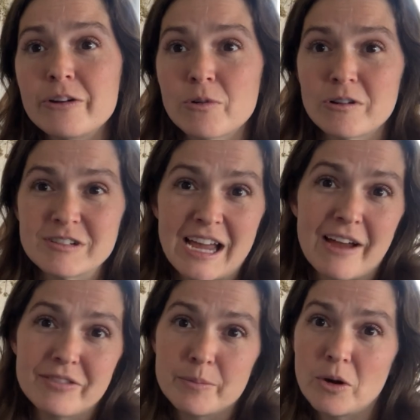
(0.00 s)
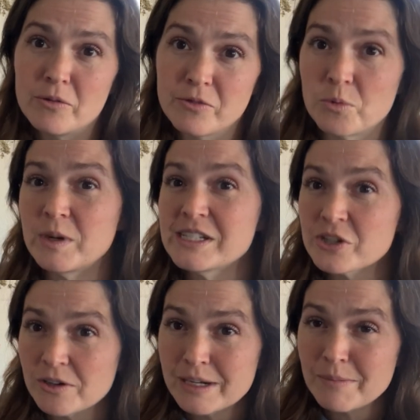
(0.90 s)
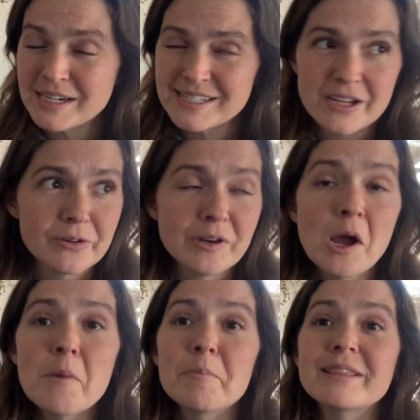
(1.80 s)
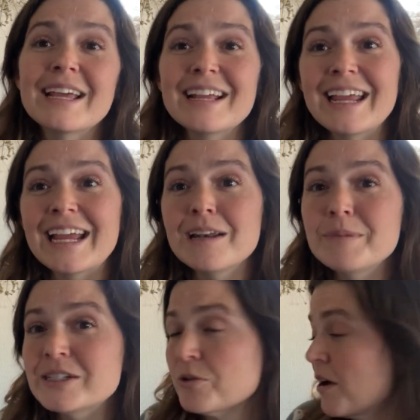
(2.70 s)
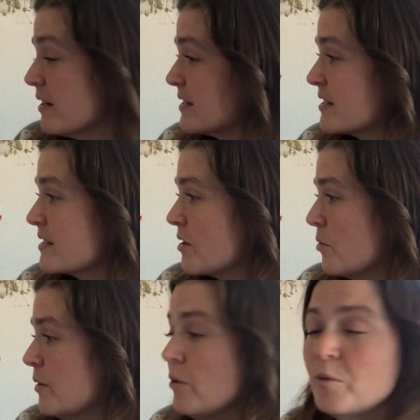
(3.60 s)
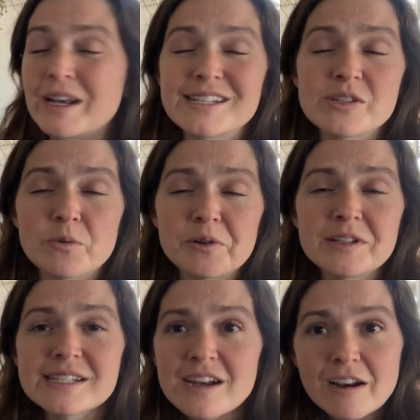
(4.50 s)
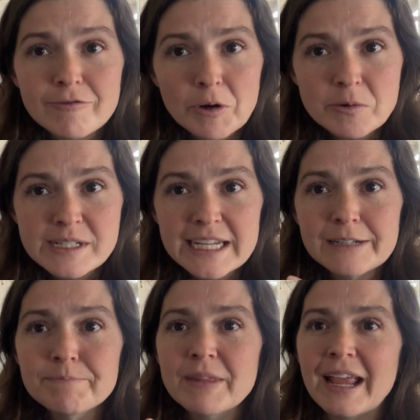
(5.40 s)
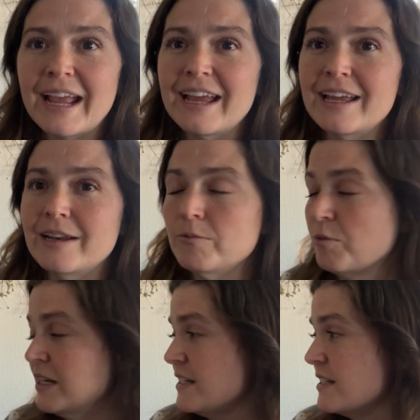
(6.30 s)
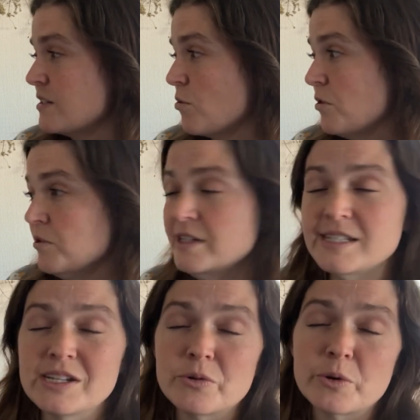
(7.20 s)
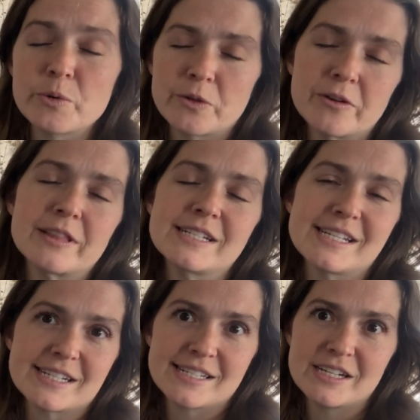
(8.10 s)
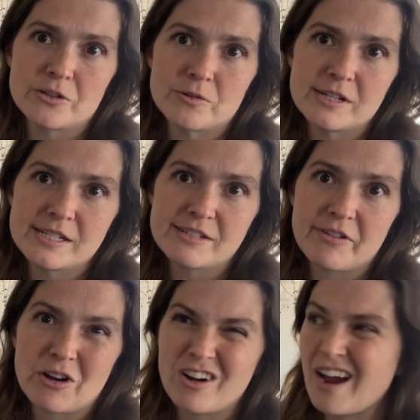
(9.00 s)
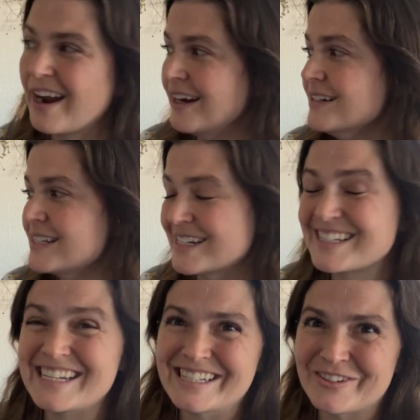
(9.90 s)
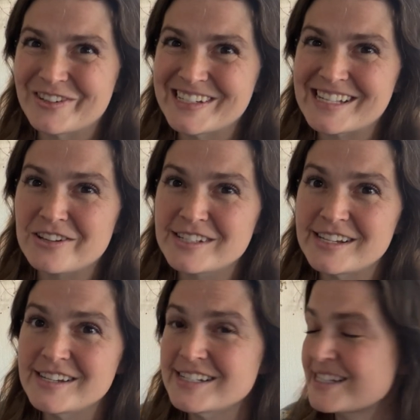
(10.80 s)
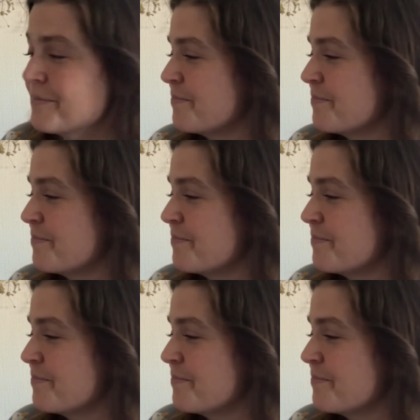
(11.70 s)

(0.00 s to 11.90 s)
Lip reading: order to have them overwinter in my zone, but they can be direct sown when soil is not frozen and when soil is still cooler than 60 degrees Fahrenheit, 16 degrees Celsius.